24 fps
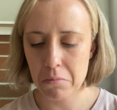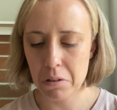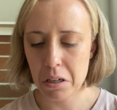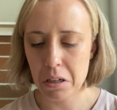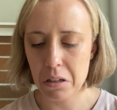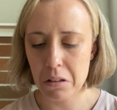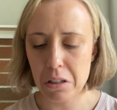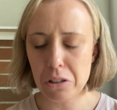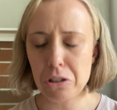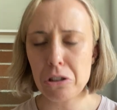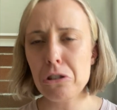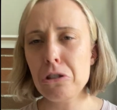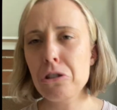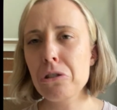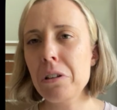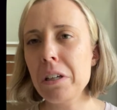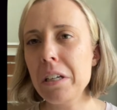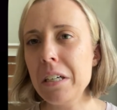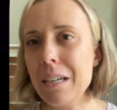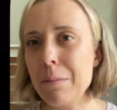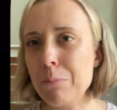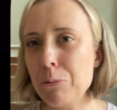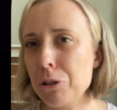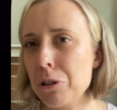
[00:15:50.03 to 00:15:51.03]
Let's just
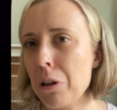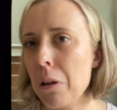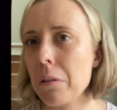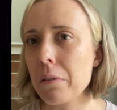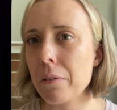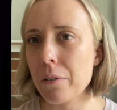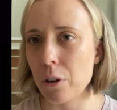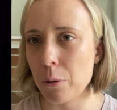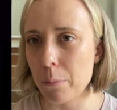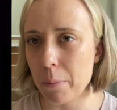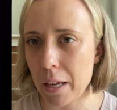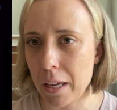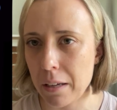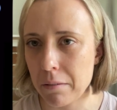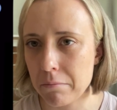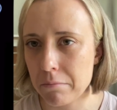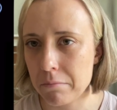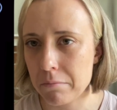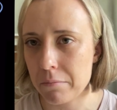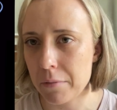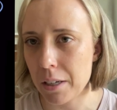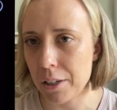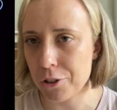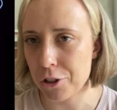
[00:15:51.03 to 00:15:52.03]
clean it up just a little bit,
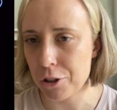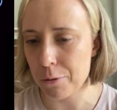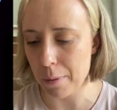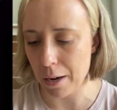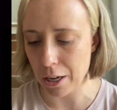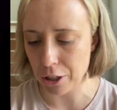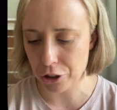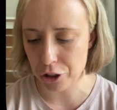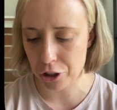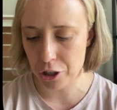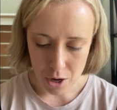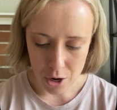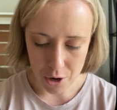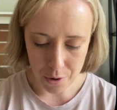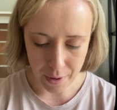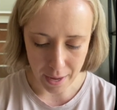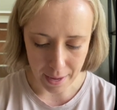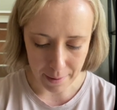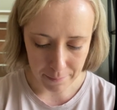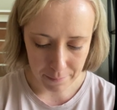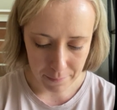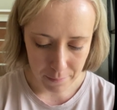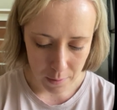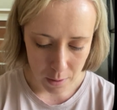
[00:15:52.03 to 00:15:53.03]
not too much.
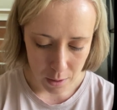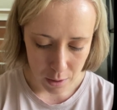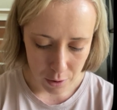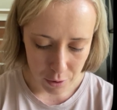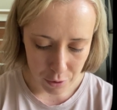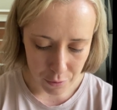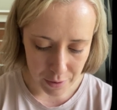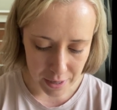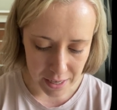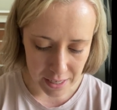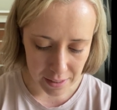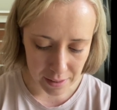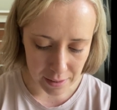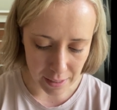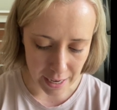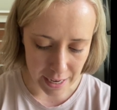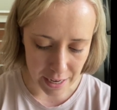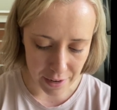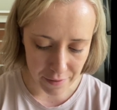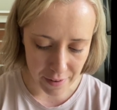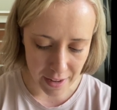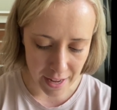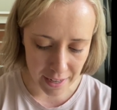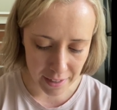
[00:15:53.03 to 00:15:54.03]
Okay, 3 sine
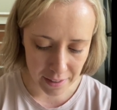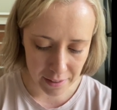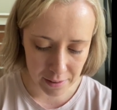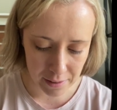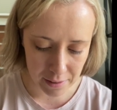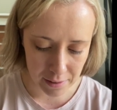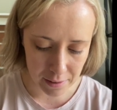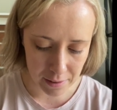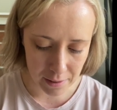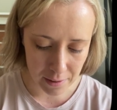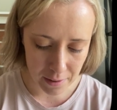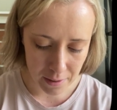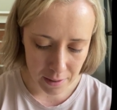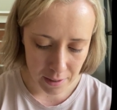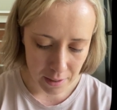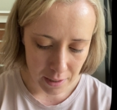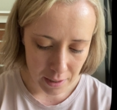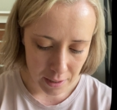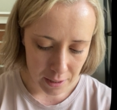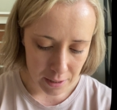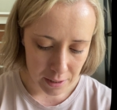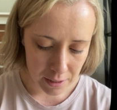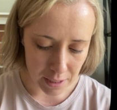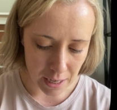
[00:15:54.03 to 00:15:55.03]
of x
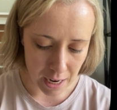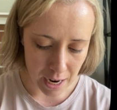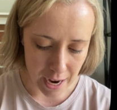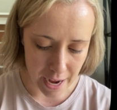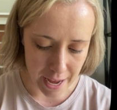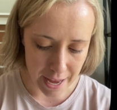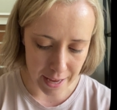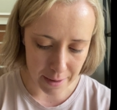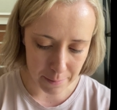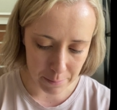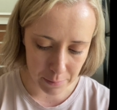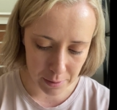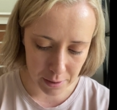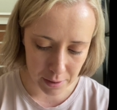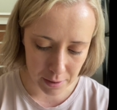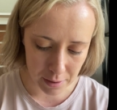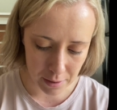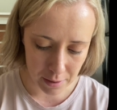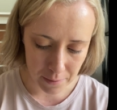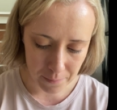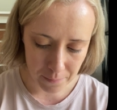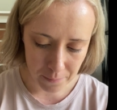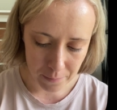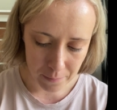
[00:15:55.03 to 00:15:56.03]

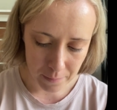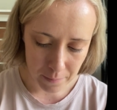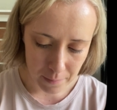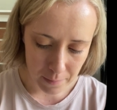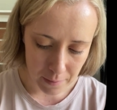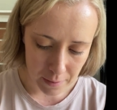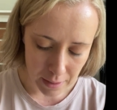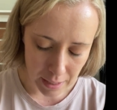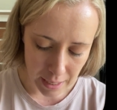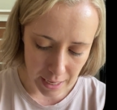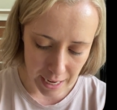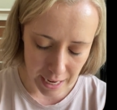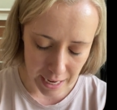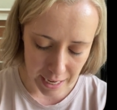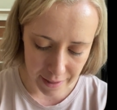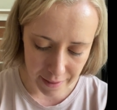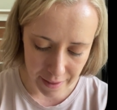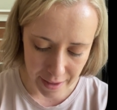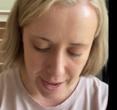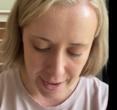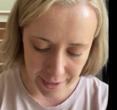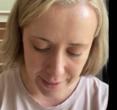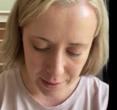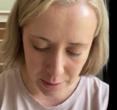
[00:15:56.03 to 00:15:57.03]
times e to
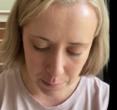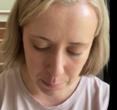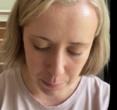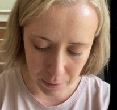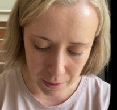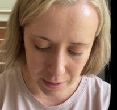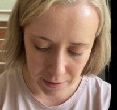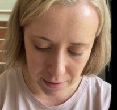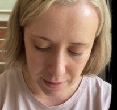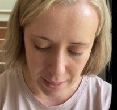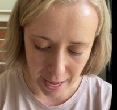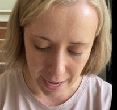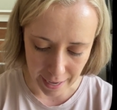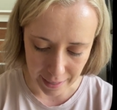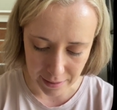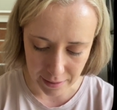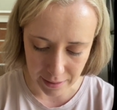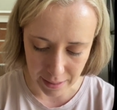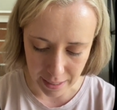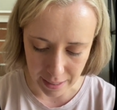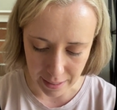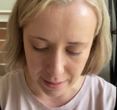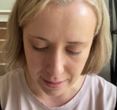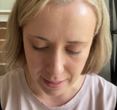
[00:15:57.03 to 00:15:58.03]
the x plus x
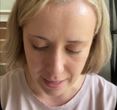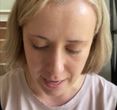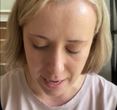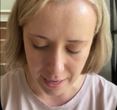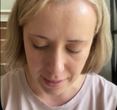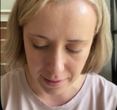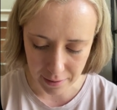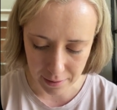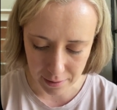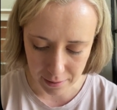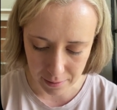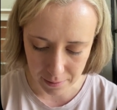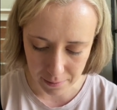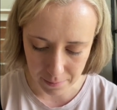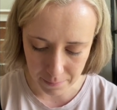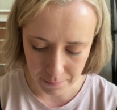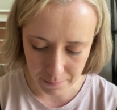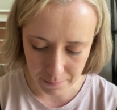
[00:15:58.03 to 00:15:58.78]
e to the x